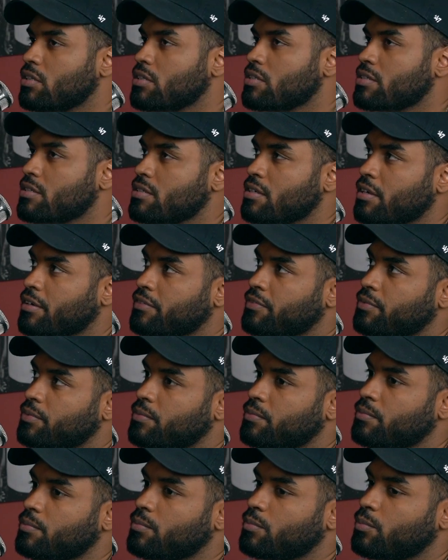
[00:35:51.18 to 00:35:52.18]
all this
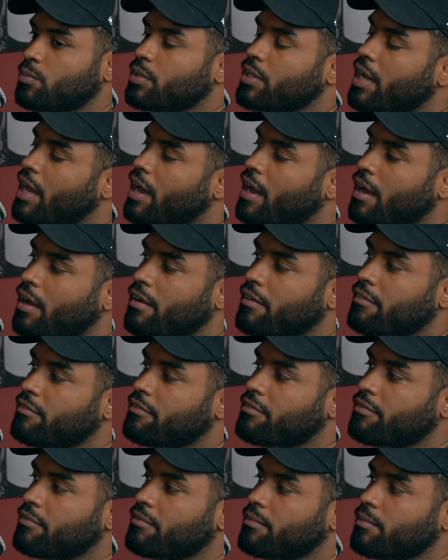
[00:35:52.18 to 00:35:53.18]
stuff we
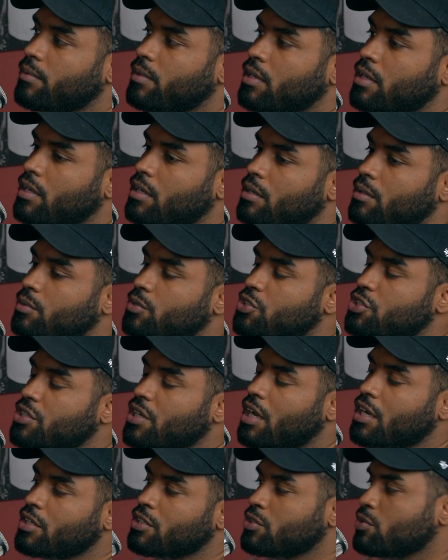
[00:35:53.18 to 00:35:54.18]
have, you
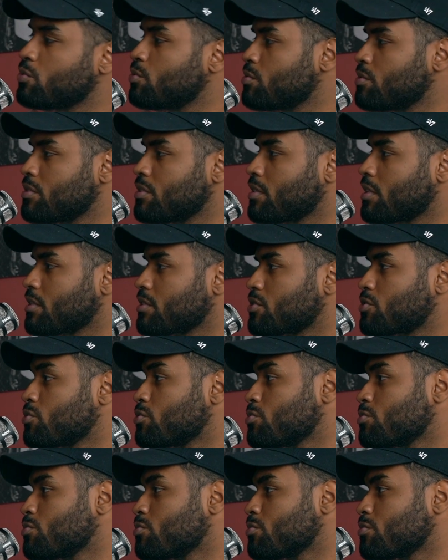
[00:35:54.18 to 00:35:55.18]
just gotta use it
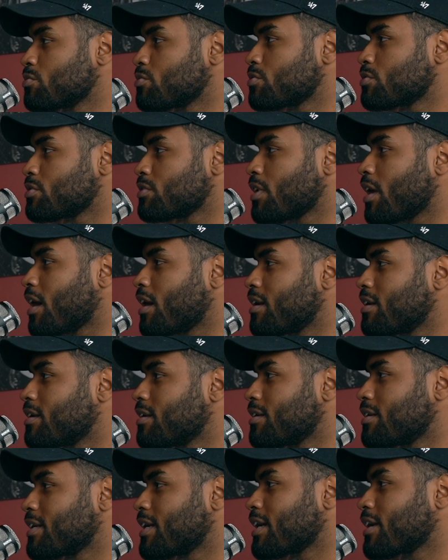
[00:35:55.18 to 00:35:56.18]
as tools,
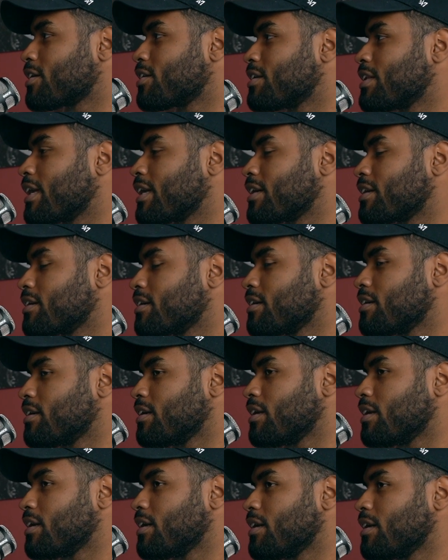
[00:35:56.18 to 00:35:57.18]
not get like.
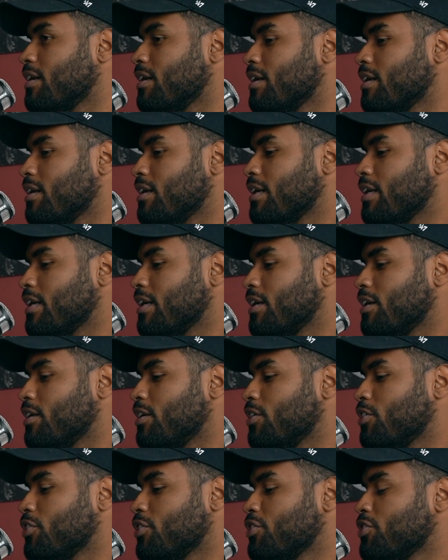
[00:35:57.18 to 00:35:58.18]

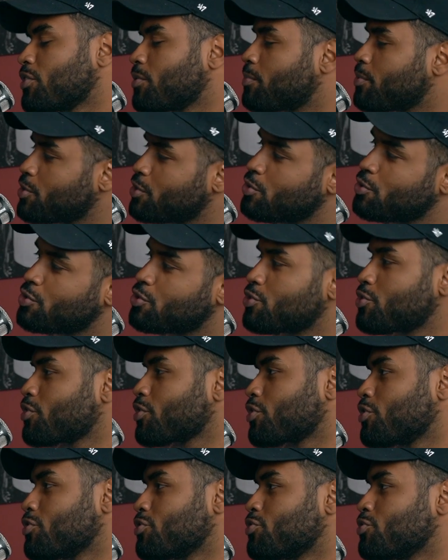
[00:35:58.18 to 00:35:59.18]
You're either a
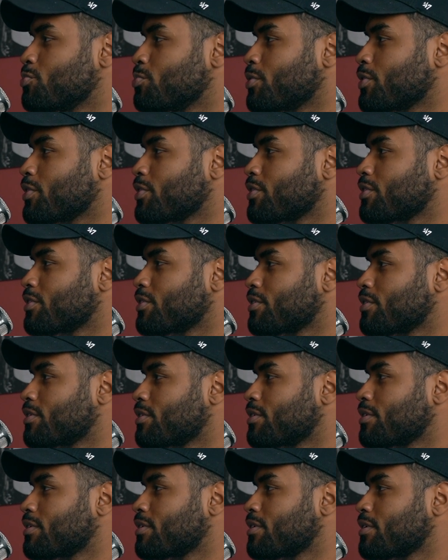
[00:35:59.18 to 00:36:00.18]
producer or consumer.
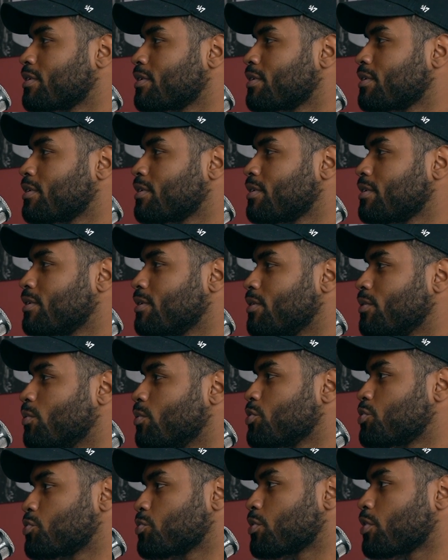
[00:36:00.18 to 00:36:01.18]

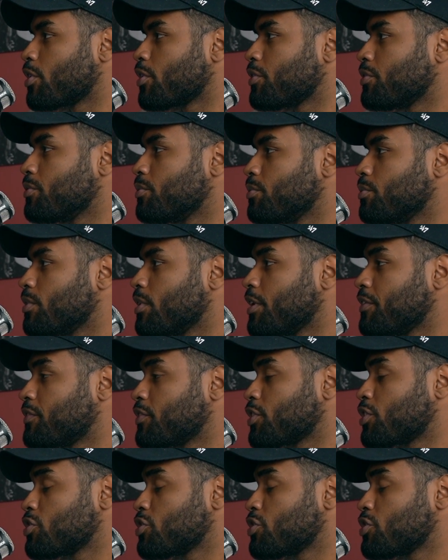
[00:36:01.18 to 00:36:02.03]
Which one are you?